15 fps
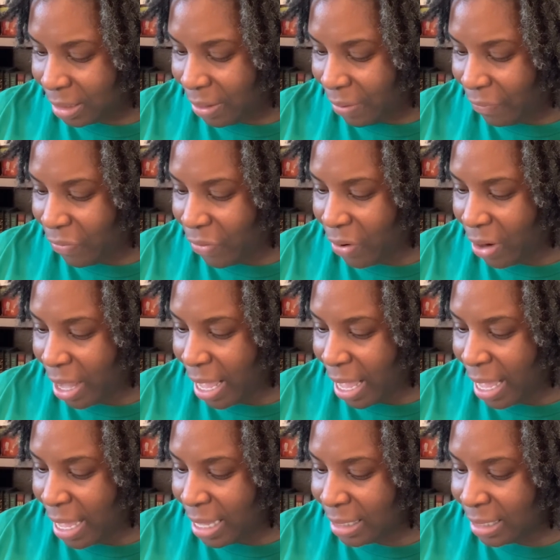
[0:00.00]
For
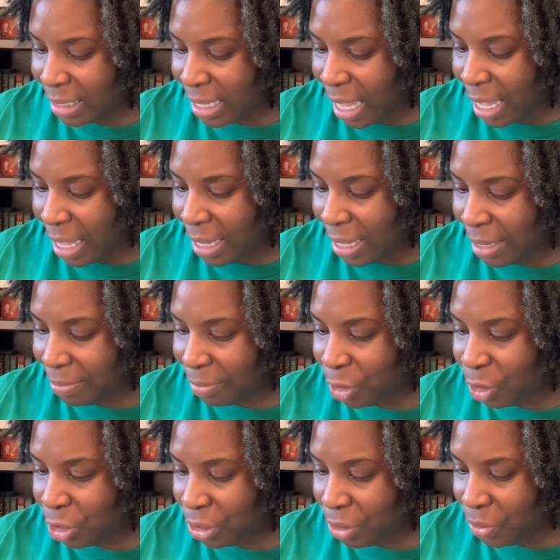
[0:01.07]
S, I am
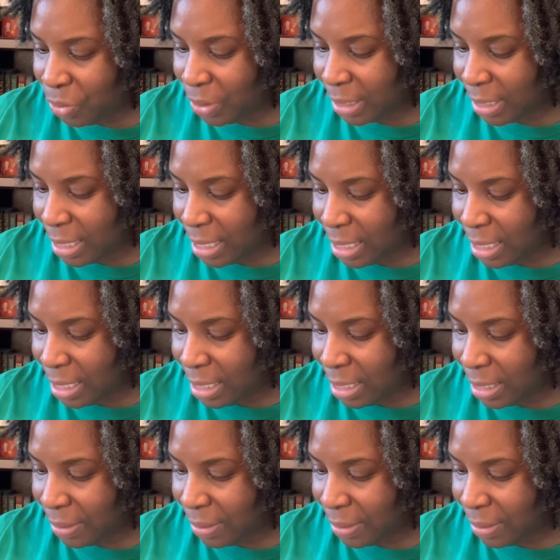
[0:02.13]
choosing...